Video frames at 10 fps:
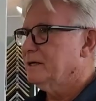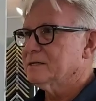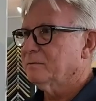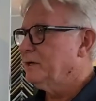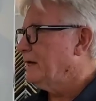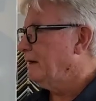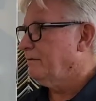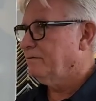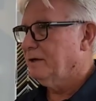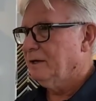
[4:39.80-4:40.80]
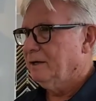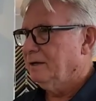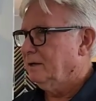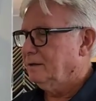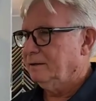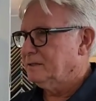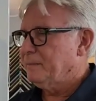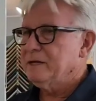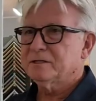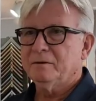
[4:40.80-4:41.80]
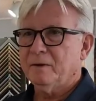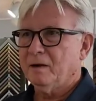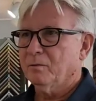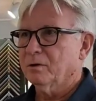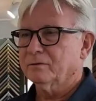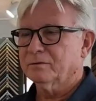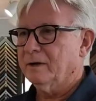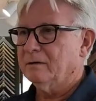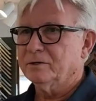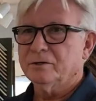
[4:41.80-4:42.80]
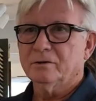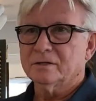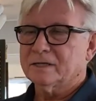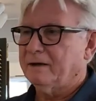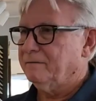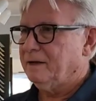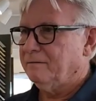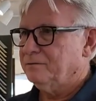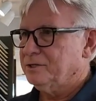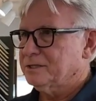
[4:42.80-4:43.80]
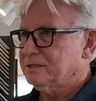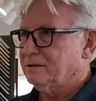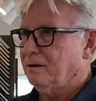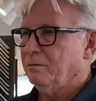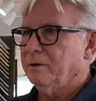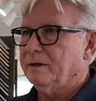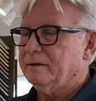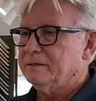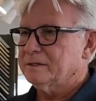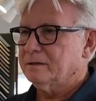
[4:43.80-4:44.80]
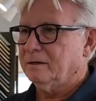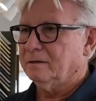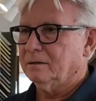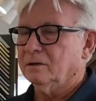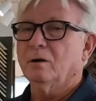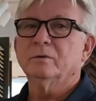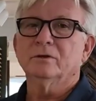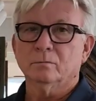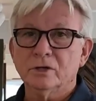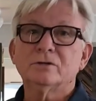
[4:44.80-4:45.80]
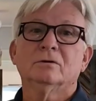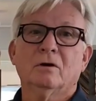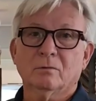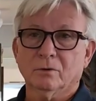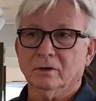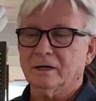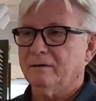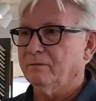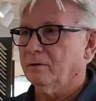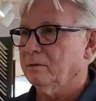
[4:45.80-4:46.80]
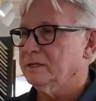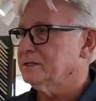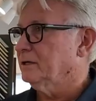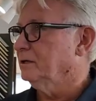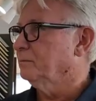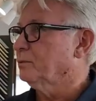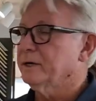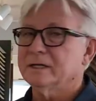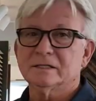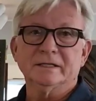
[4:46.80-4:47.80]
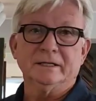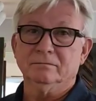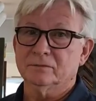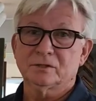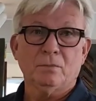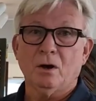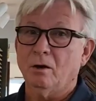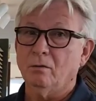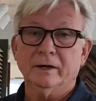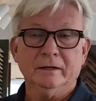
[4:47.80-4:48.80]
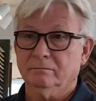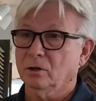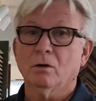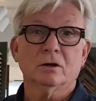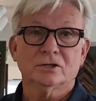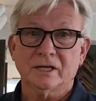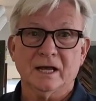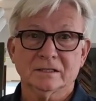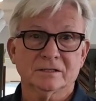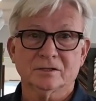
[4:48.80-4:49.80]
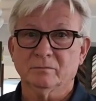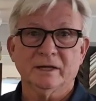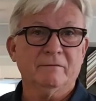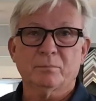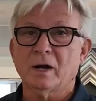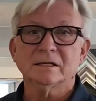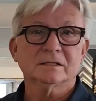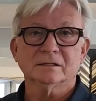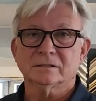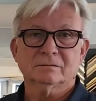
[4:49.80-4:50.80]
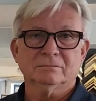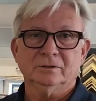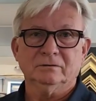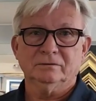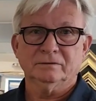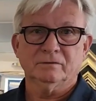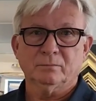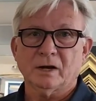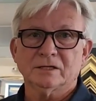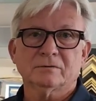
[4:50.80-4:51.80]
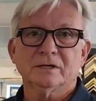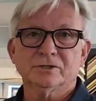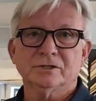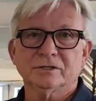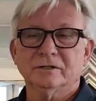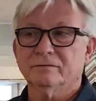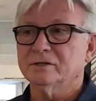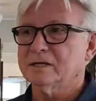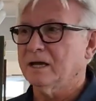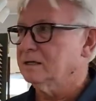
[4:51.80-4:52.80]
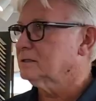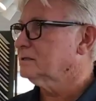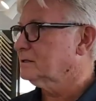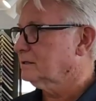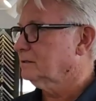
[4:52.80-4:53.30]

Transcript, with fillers: is, and we have, especially in my work throughout the years, I've, I've just always, uh, along with the original artwork, I've always done prints in small and large sizes. So we have prices, you know, different price ranges and different sizes.